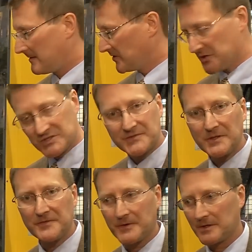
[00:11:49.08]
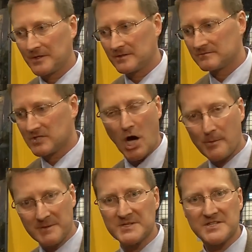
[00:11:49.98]
useful for
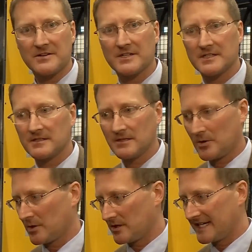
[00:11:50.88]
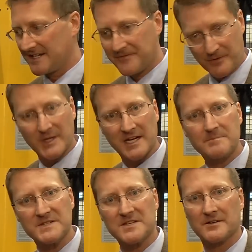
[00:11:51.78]
carbon material or any ferritic
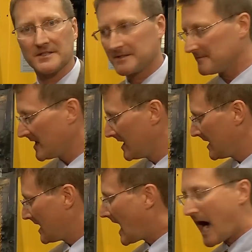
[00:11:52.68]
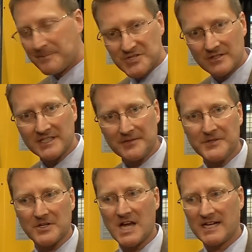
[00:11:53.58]
material. Optionally, if
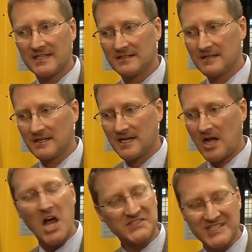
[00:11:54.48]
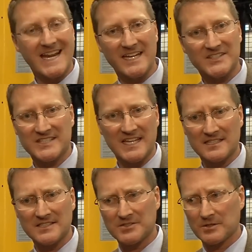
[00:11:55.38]
you're cutting austenitic
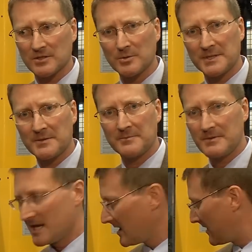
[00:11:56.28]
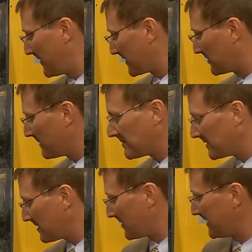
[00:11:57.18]
stainless or aluminum, the
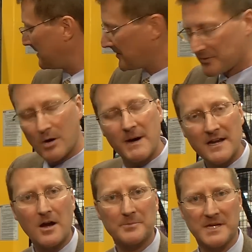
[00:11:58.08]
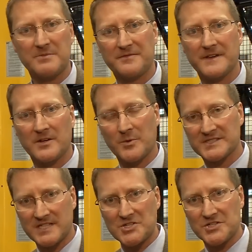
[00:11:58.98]
gripper or the robot arm can be fitted with
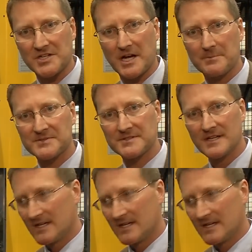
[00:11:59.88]
suction cups.